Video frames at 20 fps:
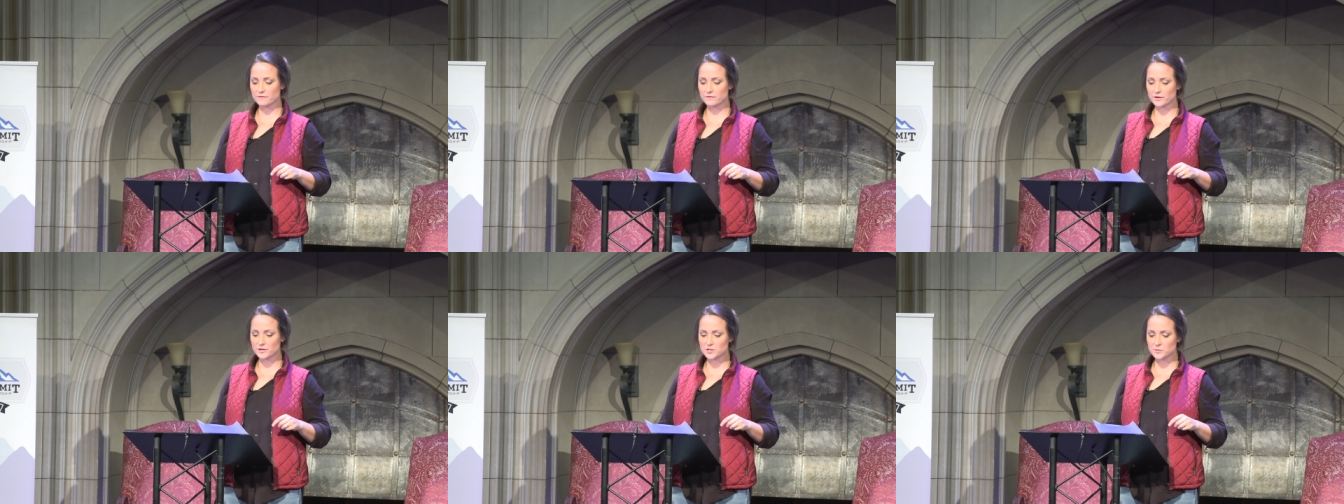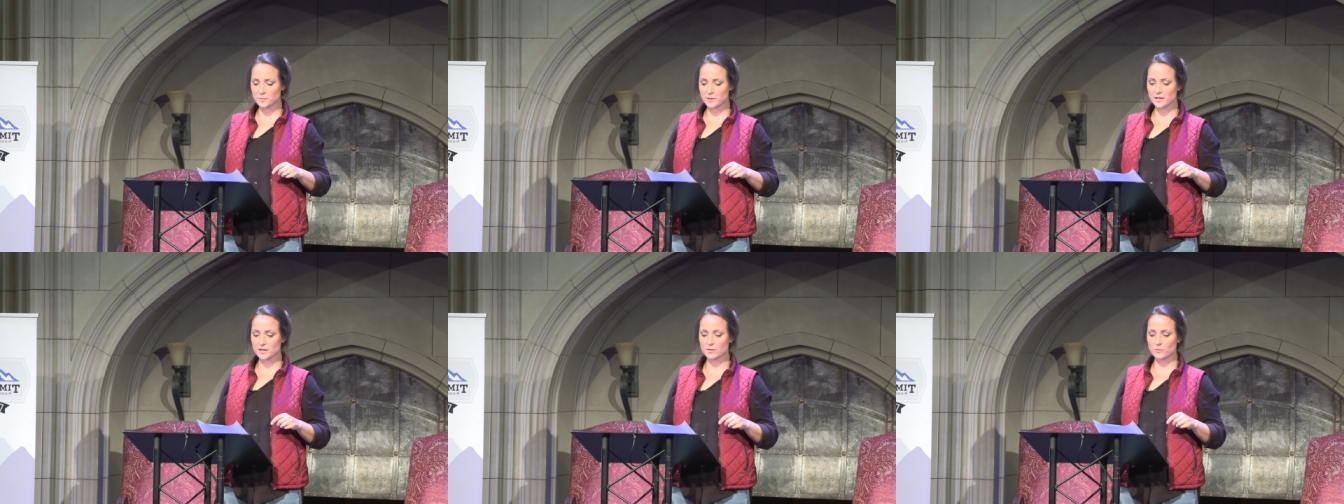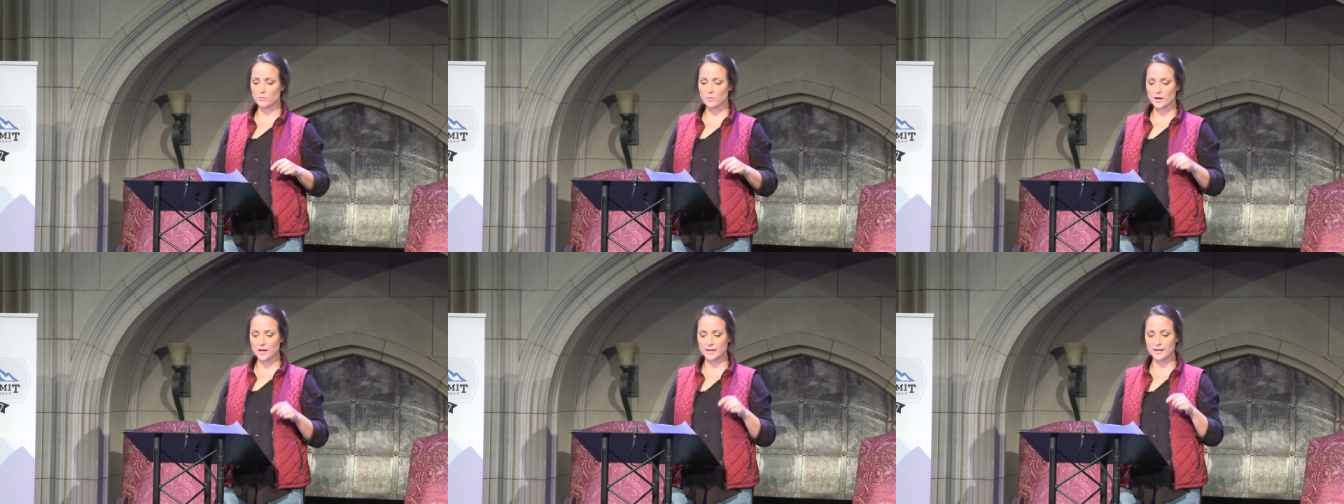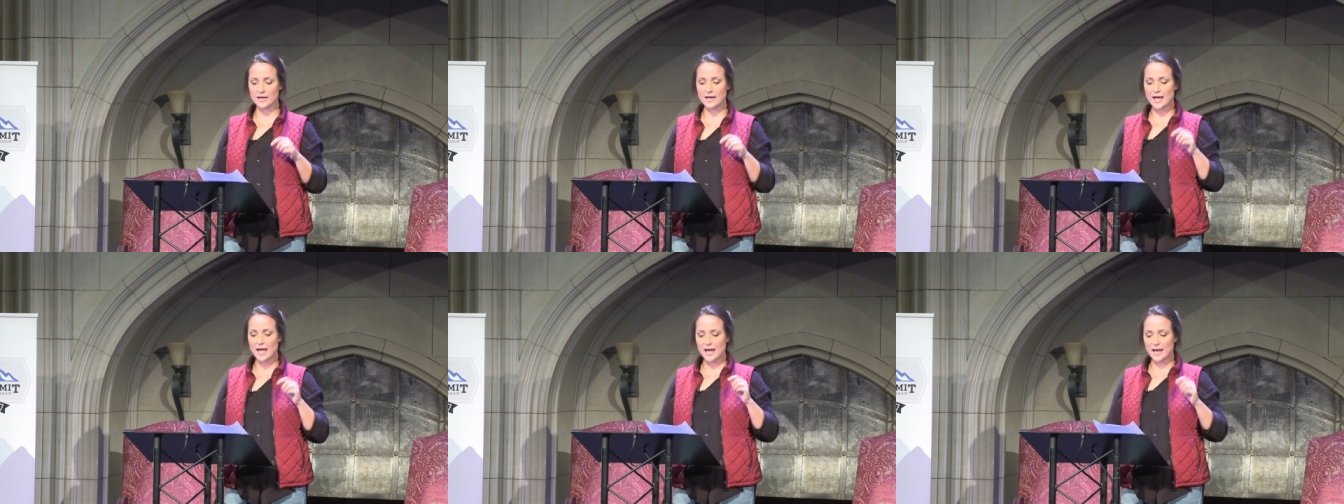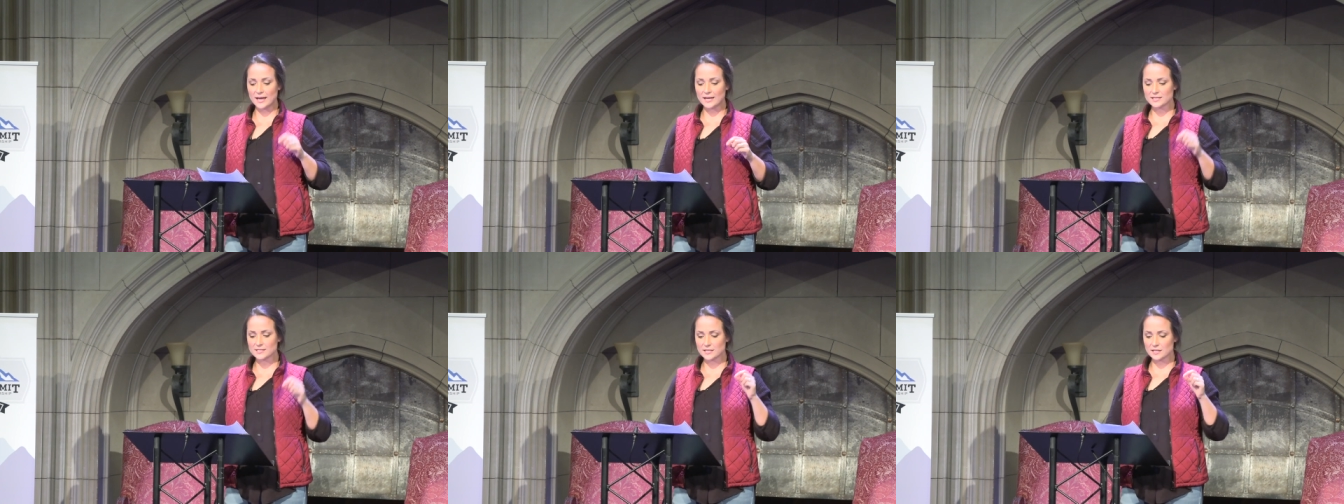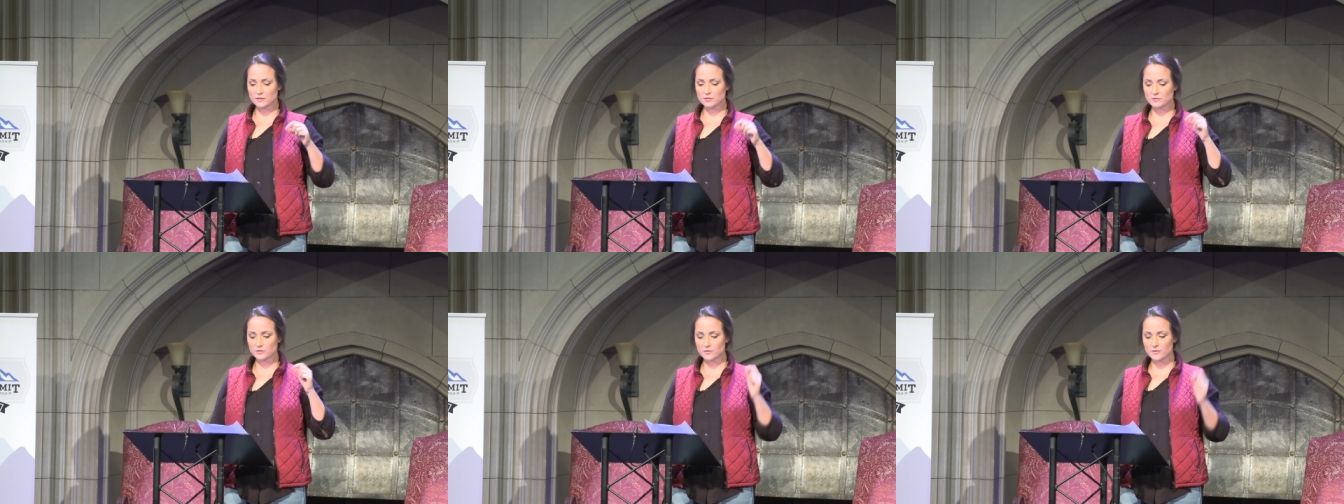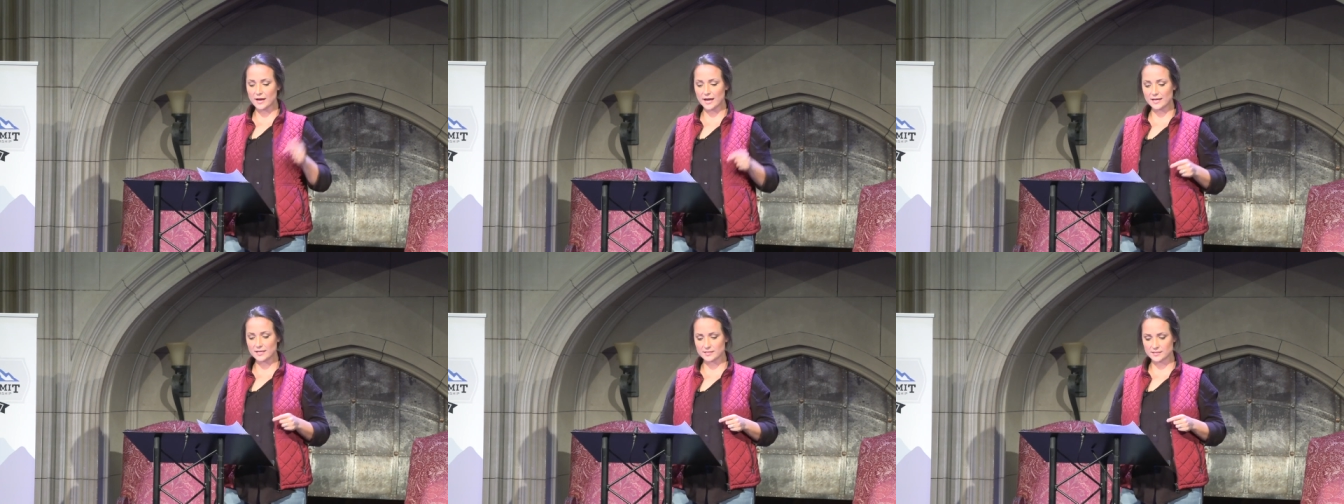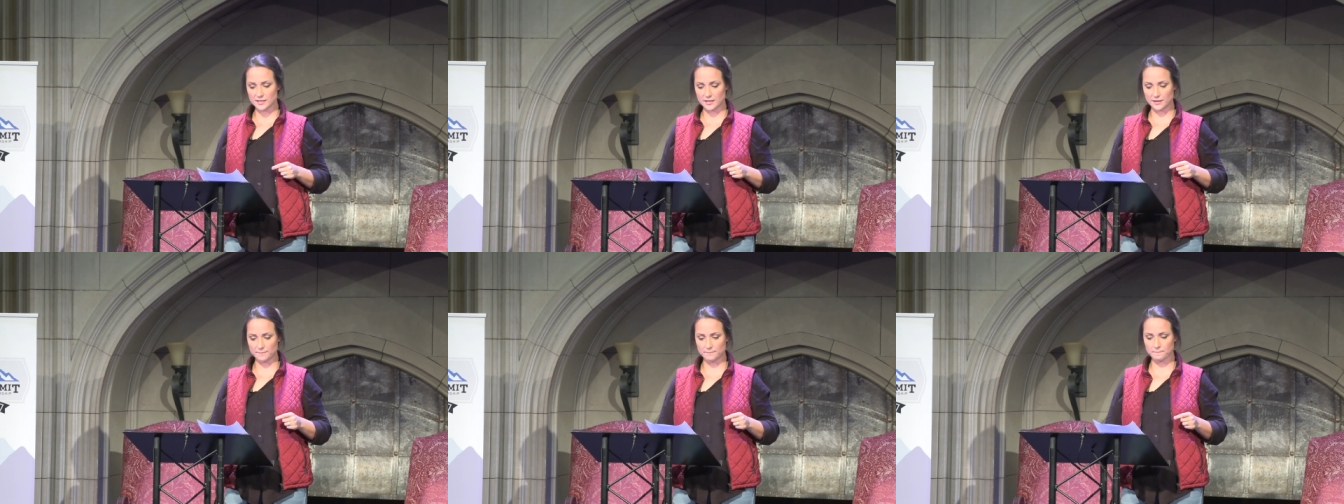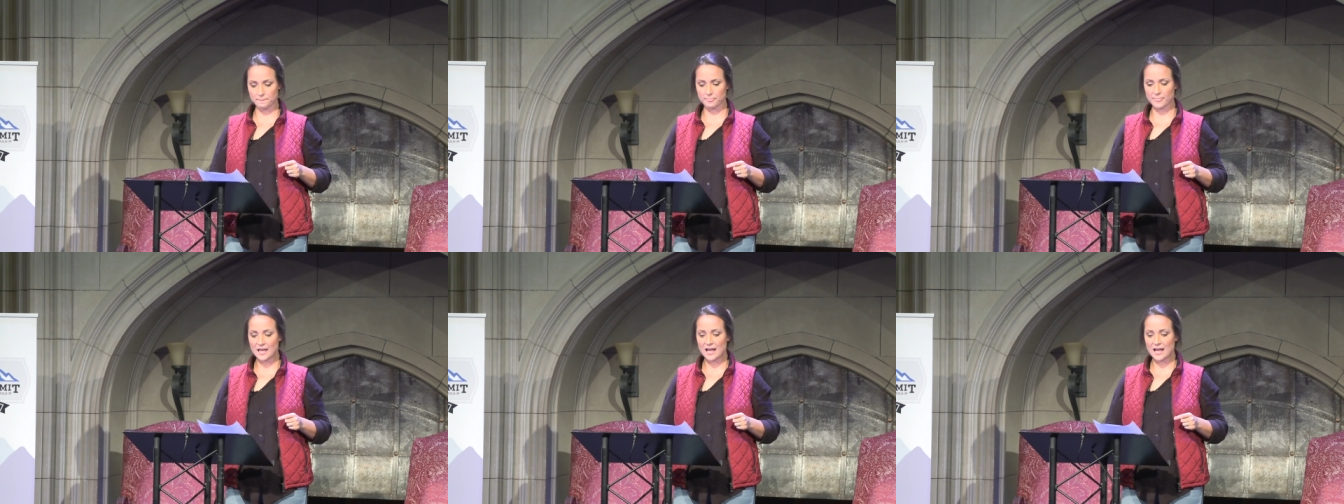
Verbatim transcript: 1 Peter 1, 18 through 19.